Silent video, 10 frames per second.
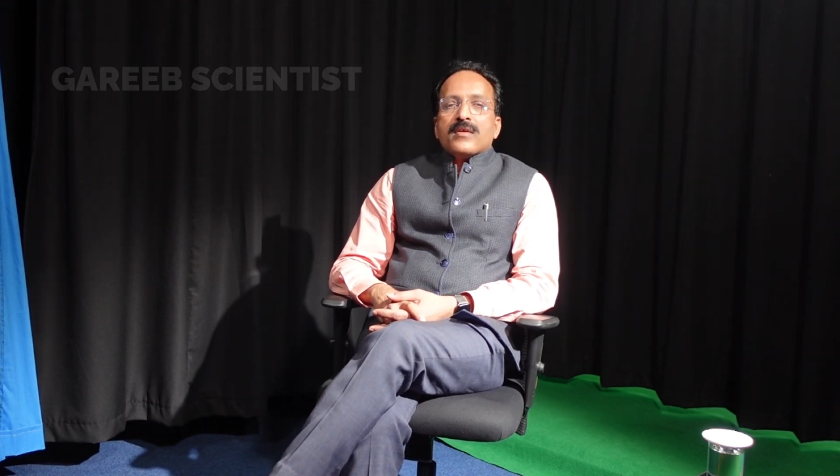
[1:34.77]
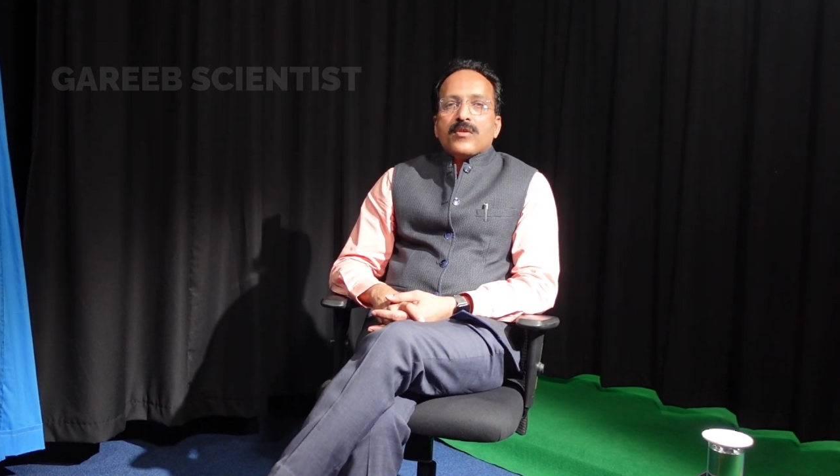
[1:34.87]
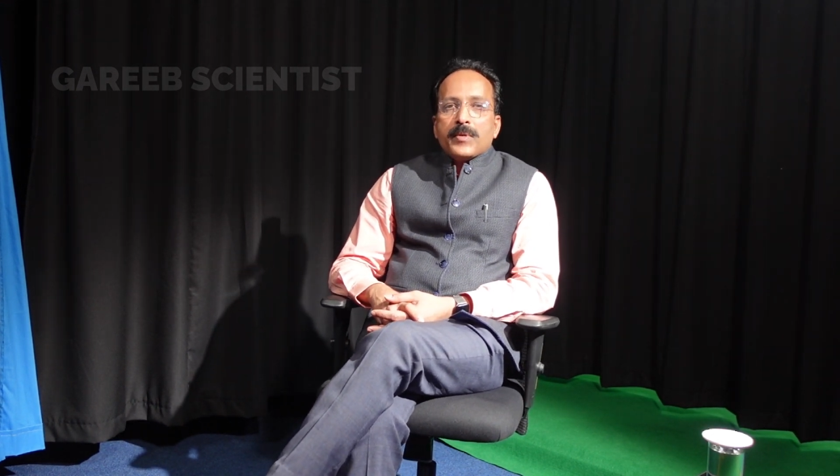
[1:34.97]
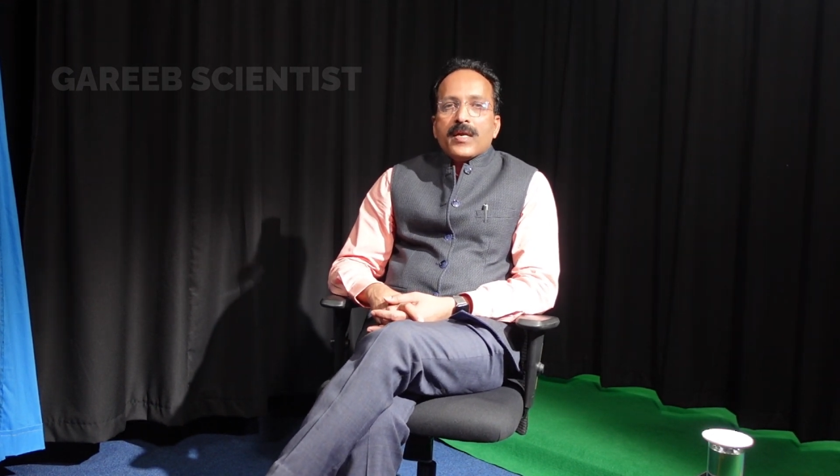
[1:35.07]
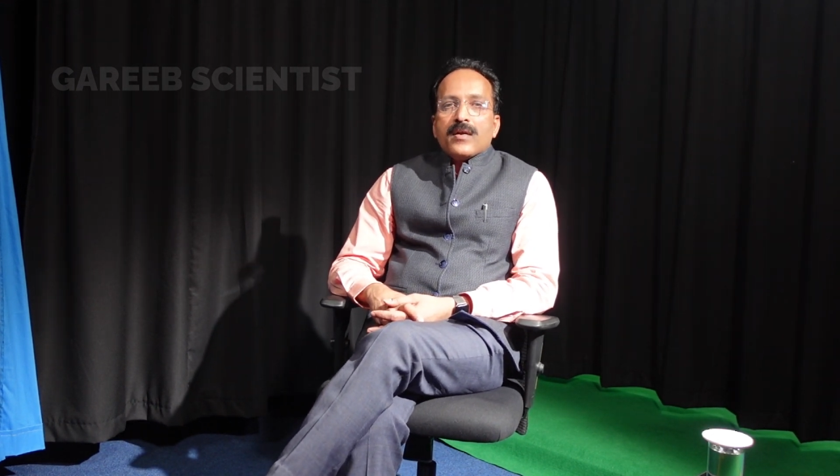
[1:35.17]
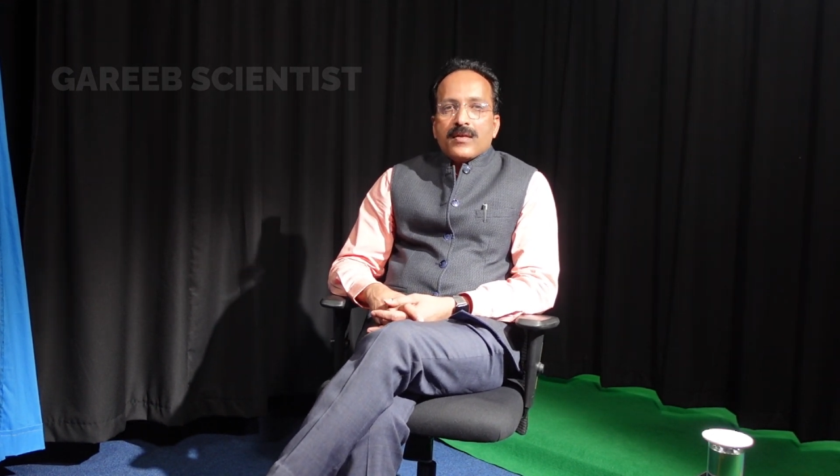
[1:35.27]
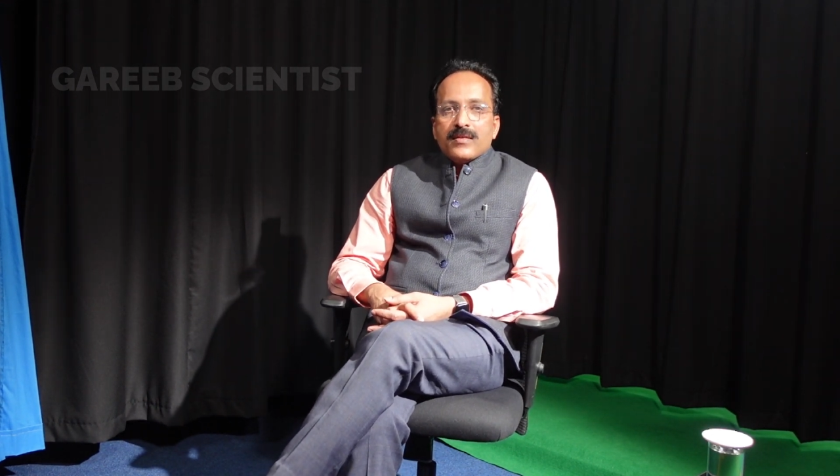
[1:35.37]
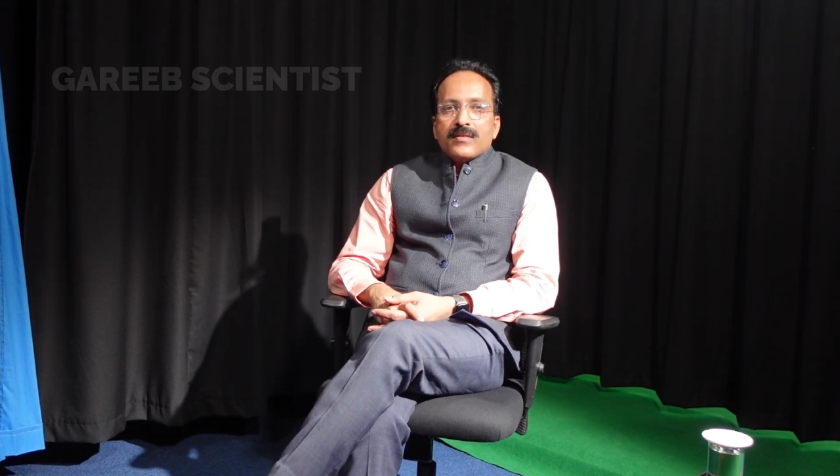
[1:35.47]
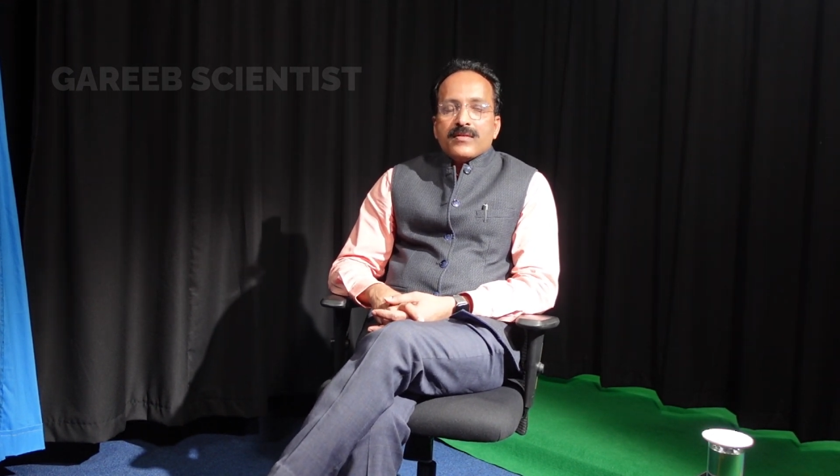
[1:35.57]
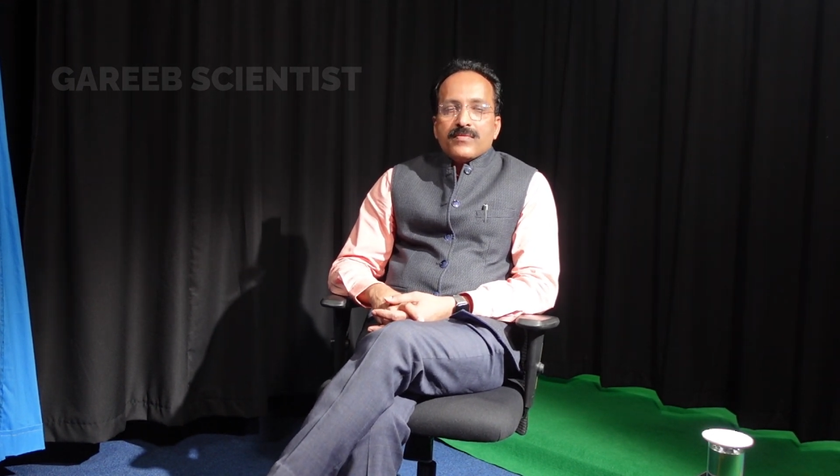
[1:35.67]
It will be done
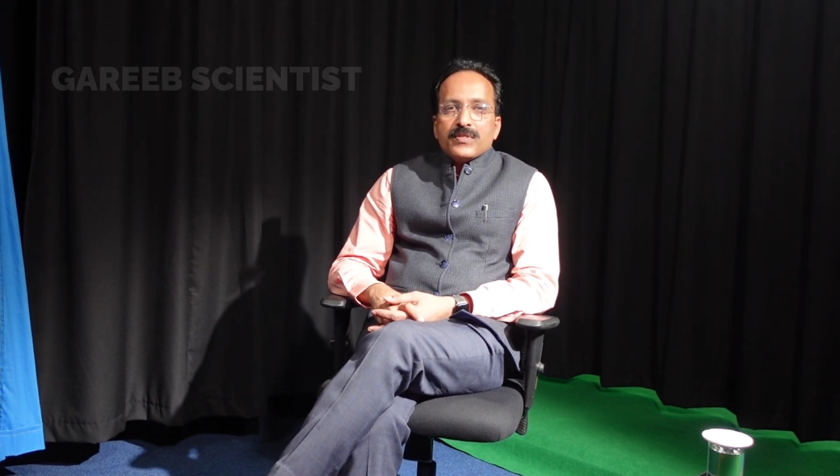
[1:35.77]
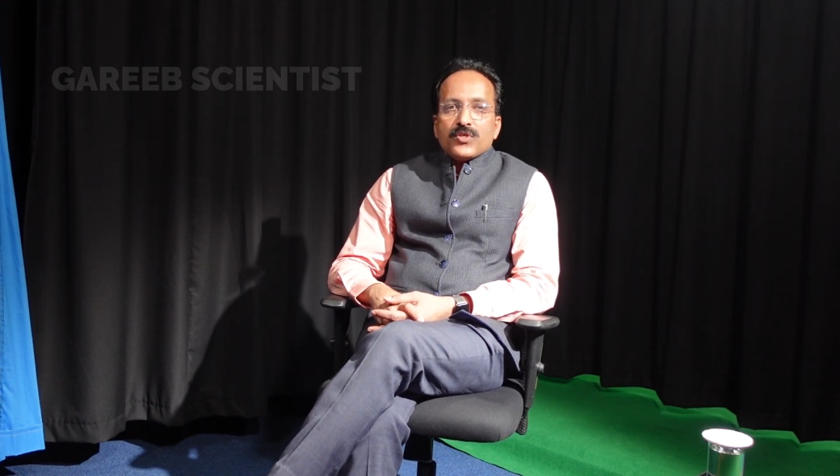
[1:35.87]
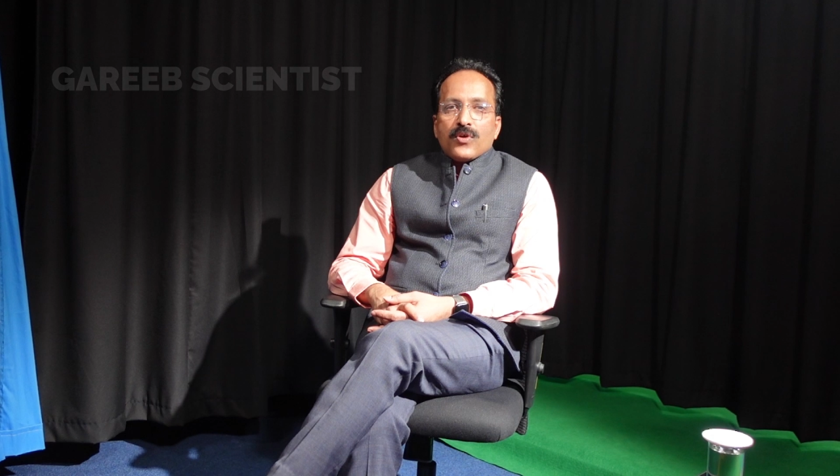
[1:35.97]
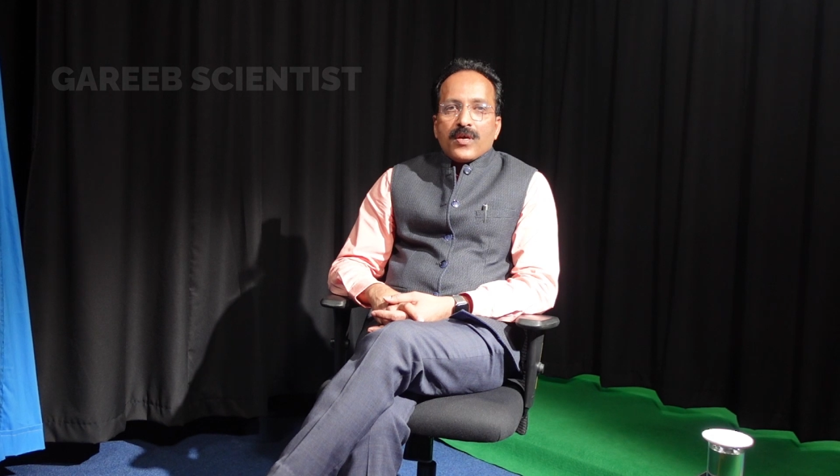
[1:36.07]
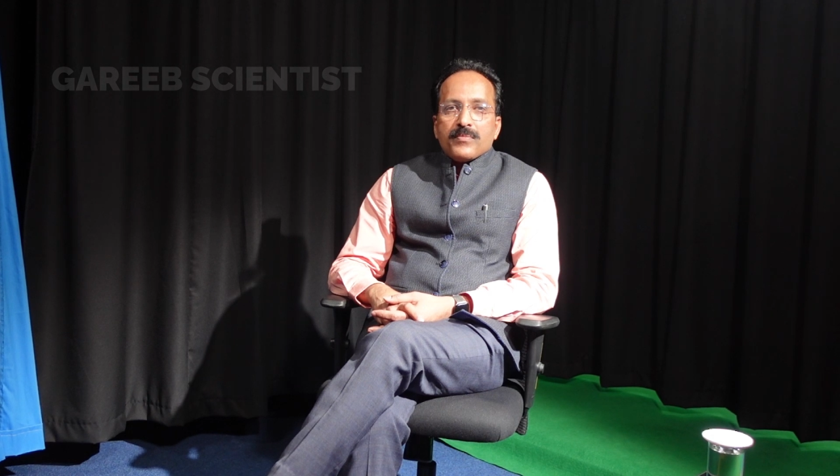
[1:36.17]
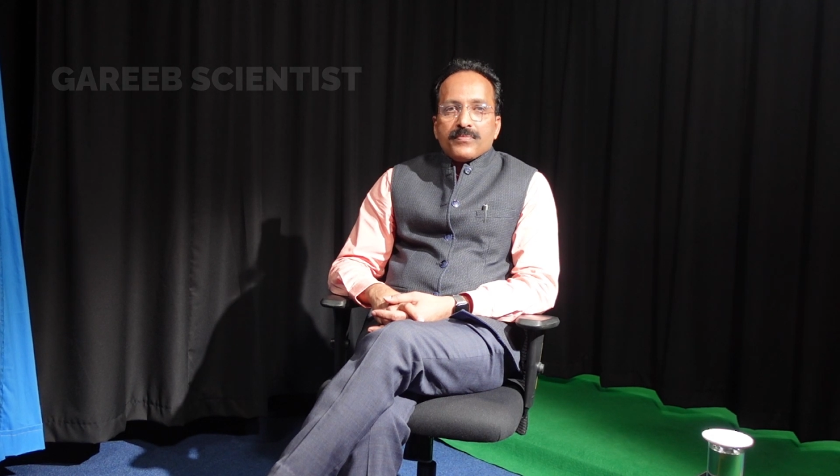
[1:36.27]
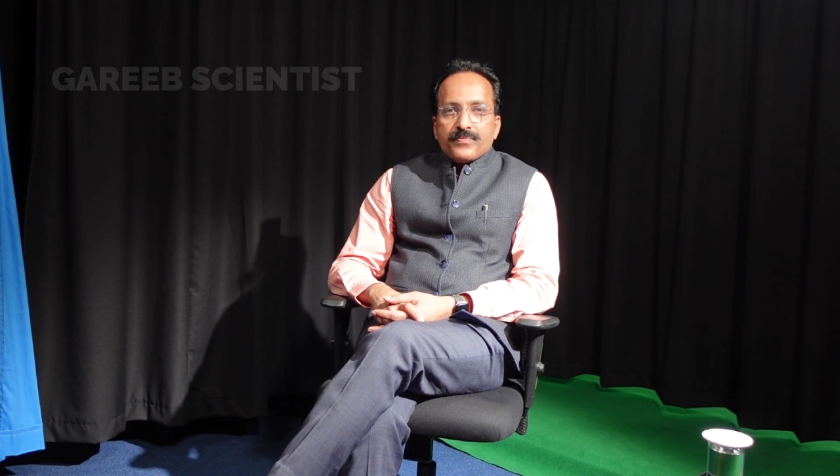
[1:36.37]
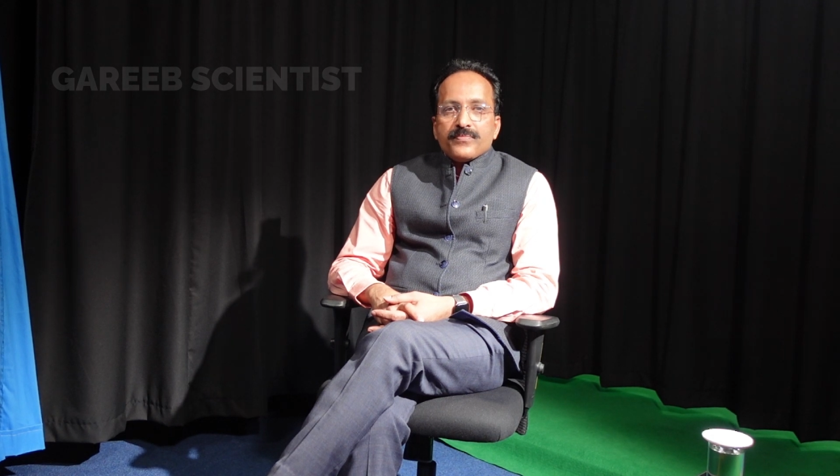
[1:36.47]
in short time.